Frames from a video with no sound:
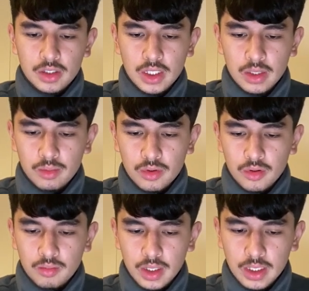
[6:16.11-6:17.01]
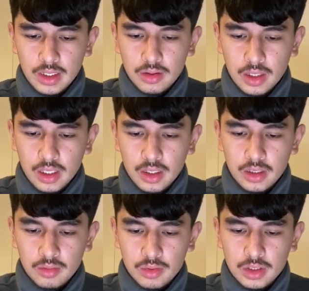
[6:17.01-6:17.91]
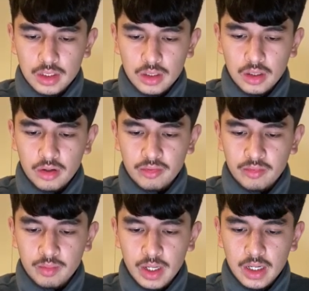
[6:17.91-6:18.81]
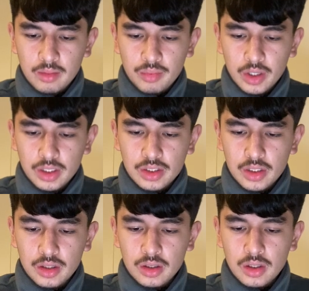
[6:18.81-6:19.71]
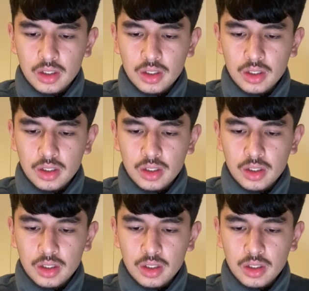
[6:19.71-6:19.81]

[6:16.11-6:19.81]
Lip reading: and then we'll come back down here and then we'll see a lot of buying pressure